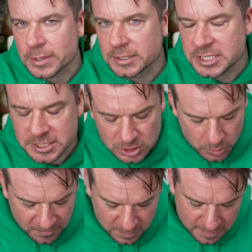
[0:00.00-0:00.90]
It takes it
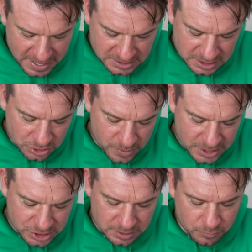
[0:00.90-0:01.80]
away from the Mexican
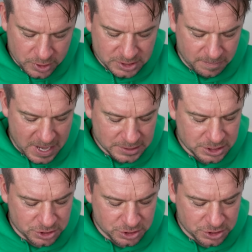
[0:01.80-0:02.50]
direction and brings it back to